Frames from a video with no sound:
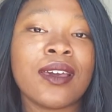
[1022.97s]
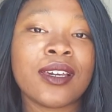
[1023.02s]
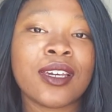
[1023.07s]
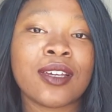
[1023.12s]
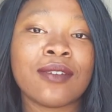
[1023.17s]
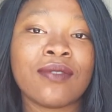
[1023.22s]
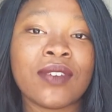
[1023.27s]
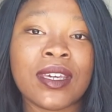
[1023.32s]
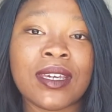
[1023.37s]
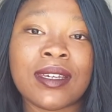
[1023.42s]

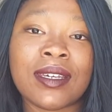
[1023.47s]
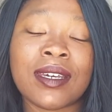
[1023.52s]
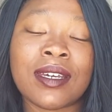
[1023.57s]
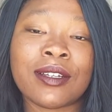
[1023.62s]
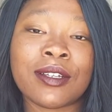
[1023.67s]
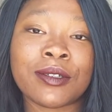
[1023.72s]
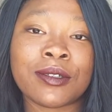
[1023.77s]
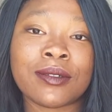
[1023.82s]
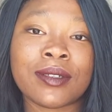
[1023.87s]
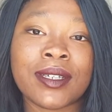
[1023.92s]

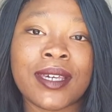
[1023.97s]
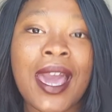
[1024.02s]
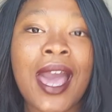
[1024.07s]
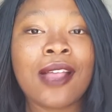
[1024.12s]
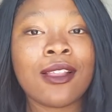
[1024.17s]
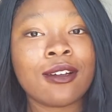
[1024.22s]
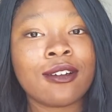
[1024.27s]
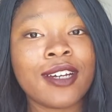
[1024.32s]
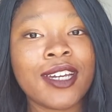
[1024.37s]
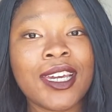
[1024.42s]
convenient little
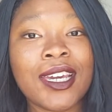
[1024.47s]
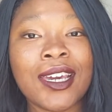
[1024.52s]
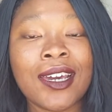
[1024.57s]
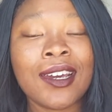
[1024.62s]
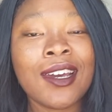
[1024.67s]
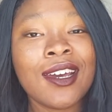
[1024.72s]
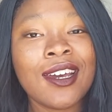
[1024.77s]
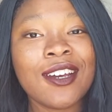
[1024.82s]
gallery